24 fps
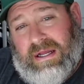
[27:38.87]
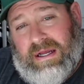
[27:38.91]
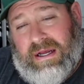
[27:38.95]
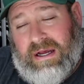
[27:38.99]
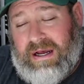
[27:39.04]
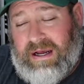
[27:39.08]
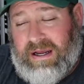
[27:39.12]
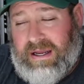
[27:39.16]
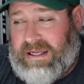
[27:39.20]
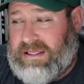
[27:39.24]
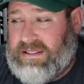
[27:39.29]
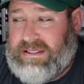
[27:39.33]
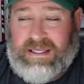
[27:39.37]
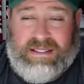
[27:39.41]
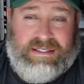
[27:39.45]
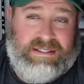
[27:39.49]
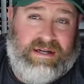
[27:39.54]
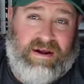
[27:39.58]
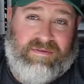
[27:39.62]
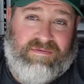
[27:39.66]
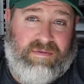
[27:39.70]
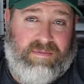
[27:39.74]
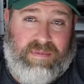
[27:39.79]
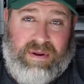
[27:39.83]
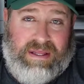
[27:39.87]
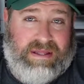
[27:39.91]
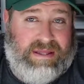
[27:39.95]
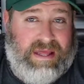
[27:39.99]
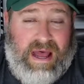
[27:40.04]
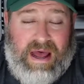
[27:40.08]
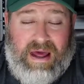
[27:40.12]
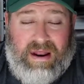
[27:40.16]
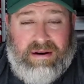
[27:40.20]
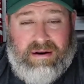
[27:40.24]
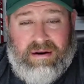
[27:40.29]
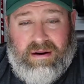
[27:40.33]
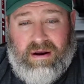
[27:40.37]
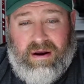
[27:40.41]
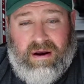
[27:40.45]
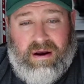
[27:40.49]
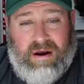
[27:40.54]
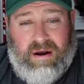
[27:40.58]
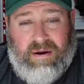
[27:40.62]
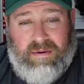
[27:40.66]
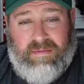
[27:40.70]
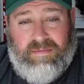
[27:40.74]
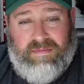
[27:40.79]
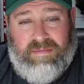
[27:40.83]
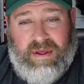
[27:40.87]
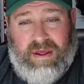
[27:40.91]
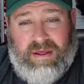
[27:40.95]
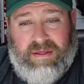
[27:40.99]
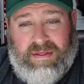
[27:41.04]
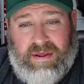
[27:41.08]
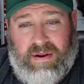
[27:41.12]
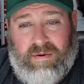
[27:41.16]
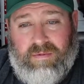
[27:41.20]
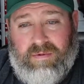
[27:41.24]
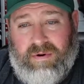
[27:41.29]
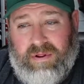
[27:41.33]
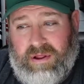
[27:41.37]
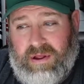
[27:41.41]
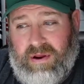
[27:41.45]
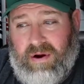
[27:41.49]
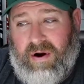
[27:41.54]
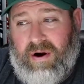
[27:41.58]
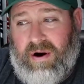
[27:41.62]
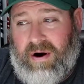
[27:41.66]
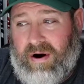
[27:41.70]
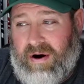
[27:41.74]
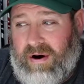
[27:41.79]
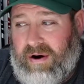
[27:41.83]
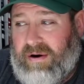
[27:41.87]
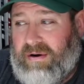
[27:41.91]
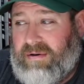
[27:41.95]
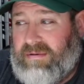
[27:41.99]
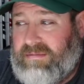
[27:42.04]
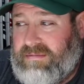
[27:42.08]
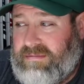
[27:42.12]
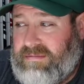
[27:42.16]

It's tough to beat that. They really are.